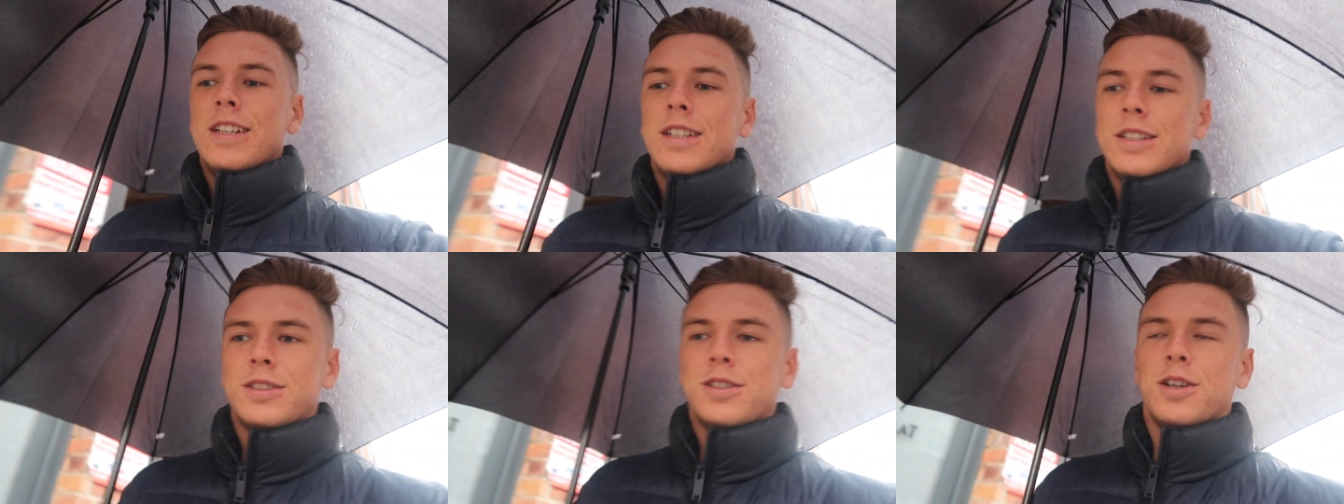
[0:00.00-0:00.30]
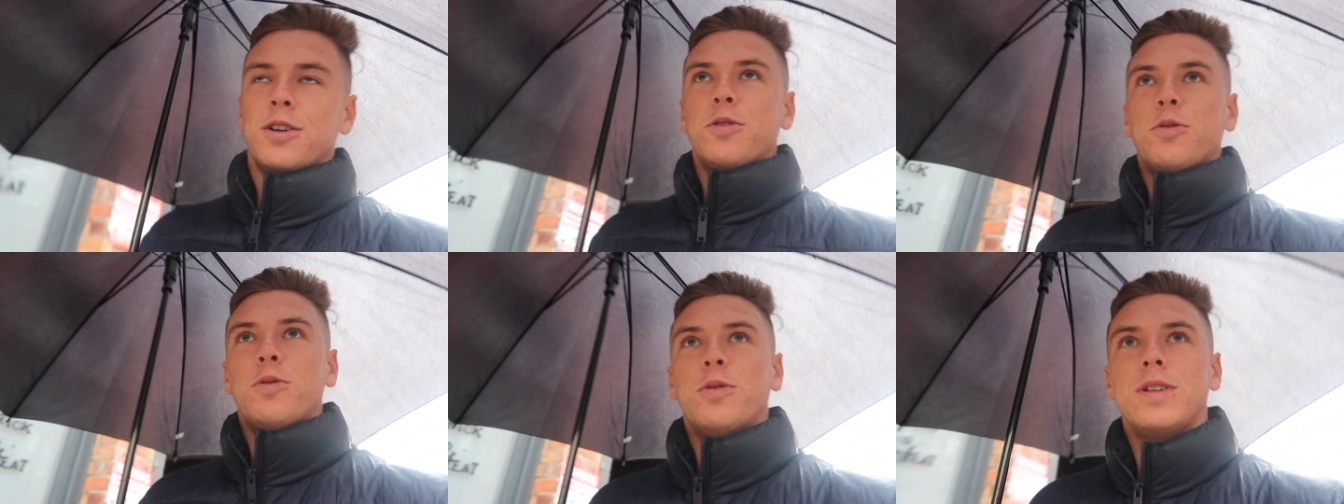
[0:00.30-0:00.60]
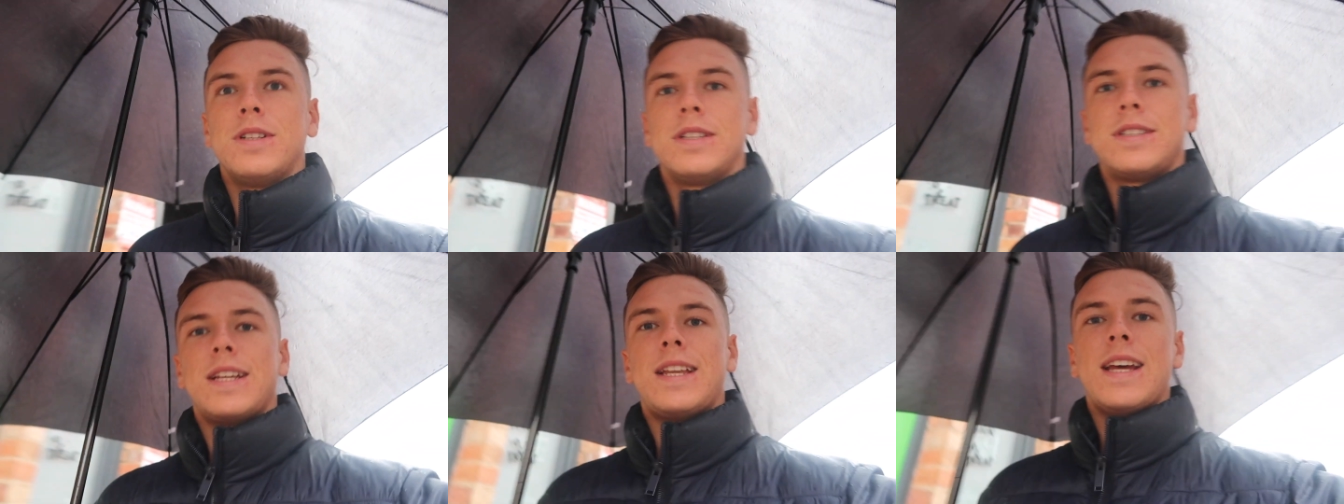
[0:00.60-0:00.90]
So
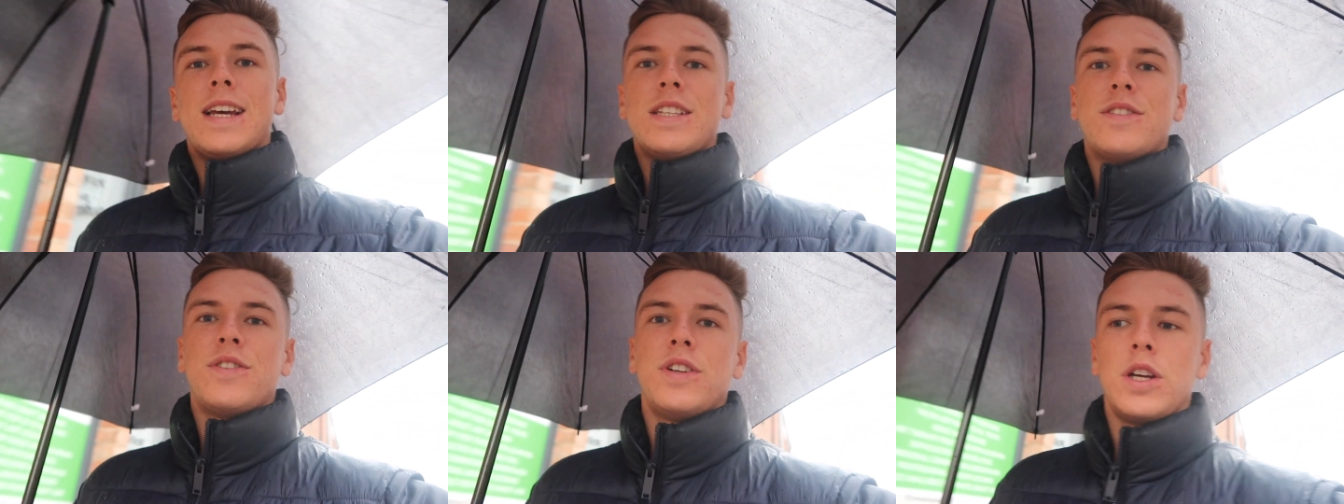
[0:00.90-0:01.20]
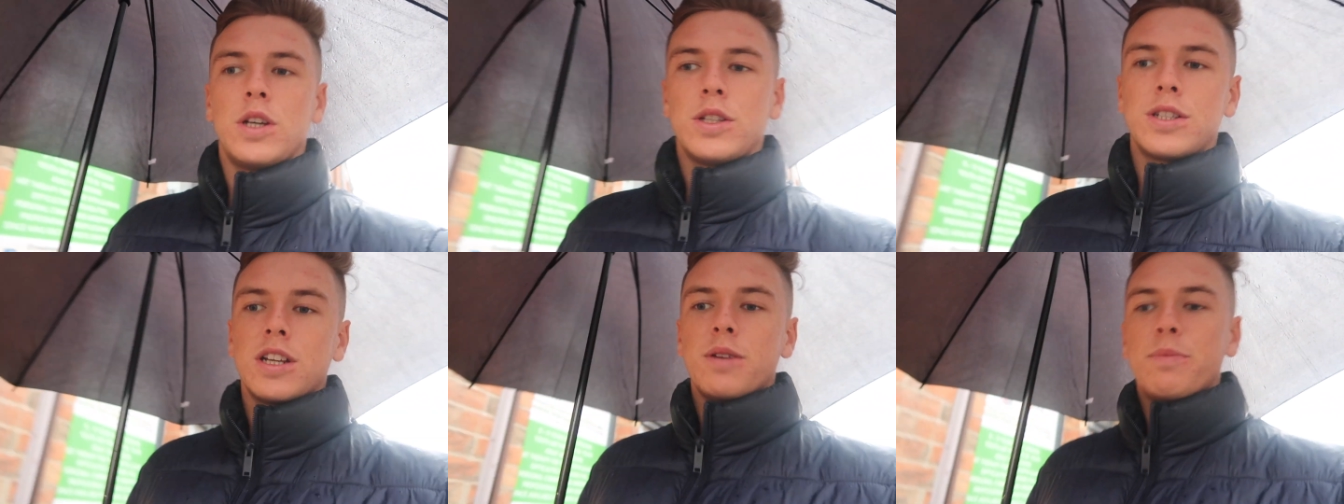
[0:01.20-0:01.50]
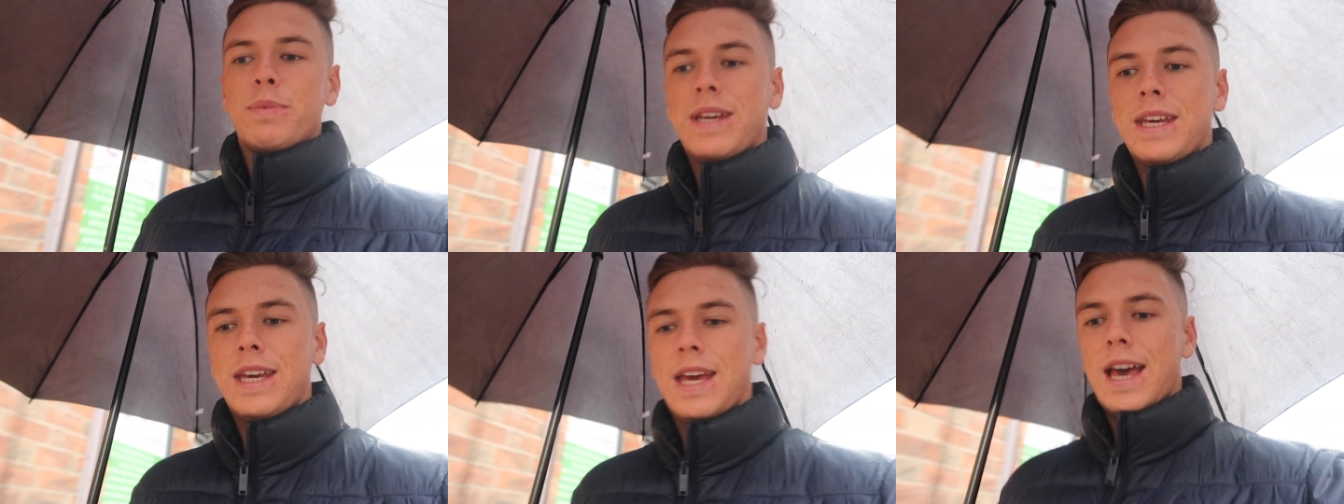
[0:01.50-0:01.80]
today's video is going to
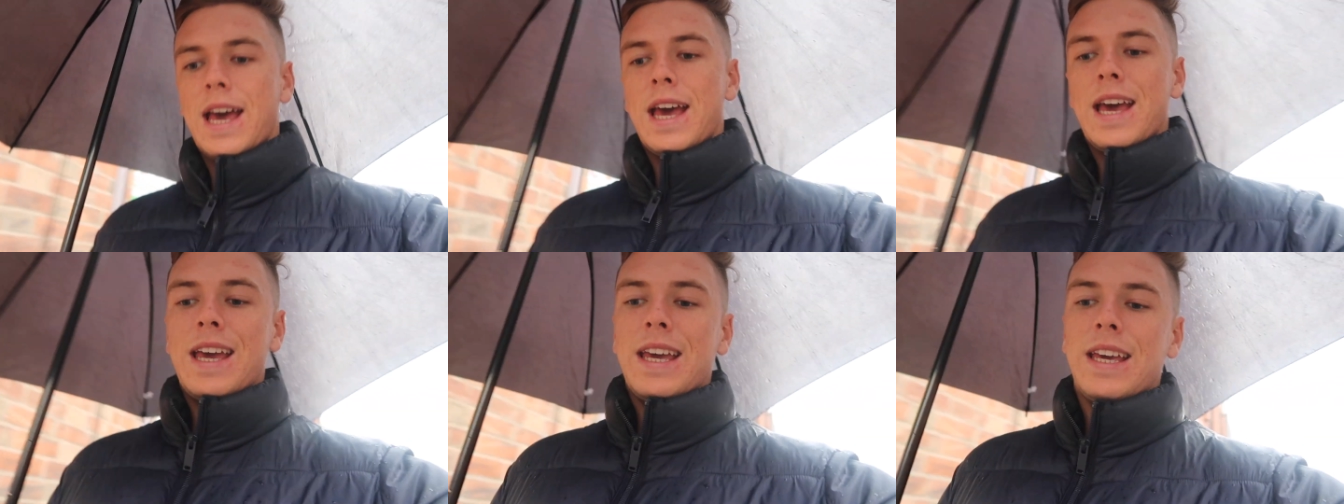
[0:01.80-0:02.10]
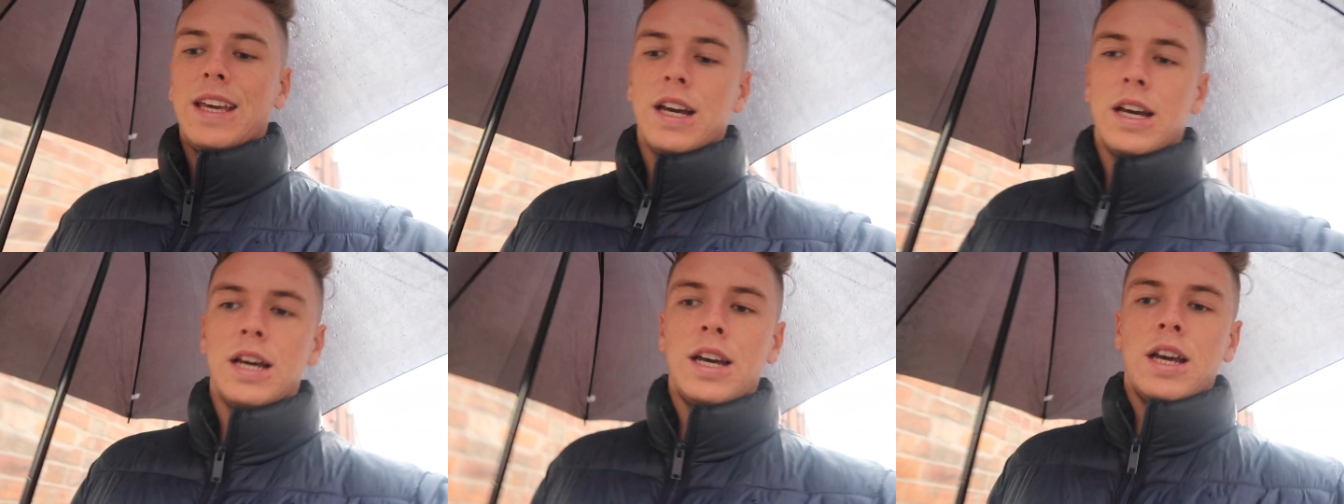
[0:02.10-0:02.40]
be a